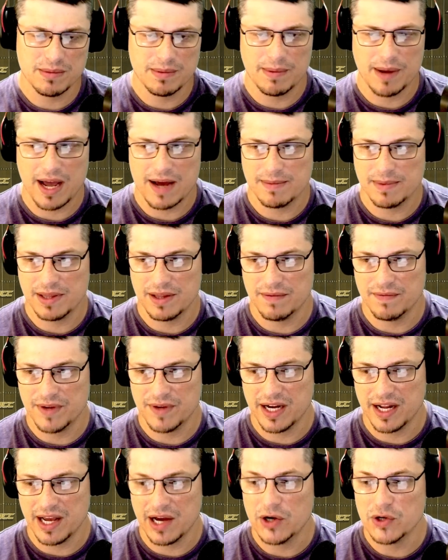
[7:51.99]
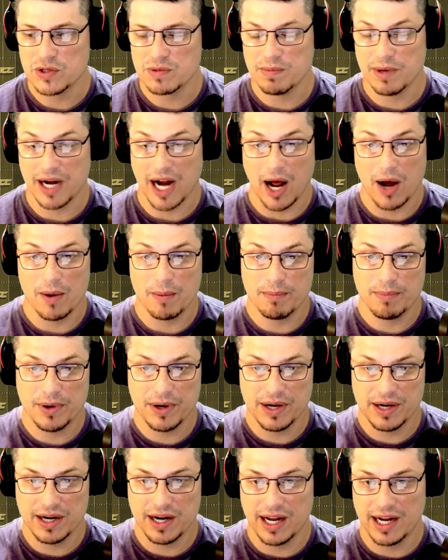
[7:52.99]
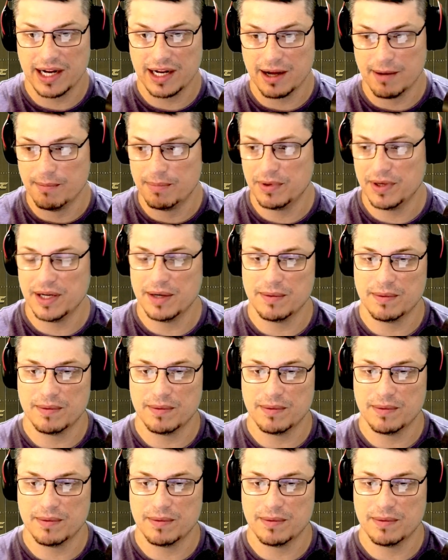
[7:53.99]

I'm having the videos, but I'll put a complete